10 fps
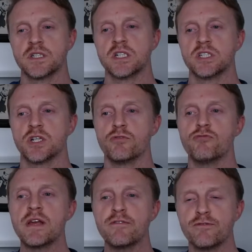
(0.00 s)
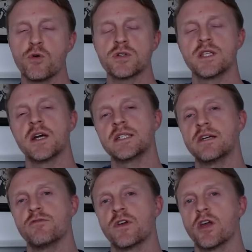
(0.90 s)
So reinforcing the idea
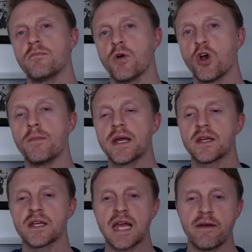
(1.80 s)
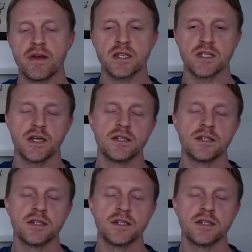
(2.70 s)
of a comic character,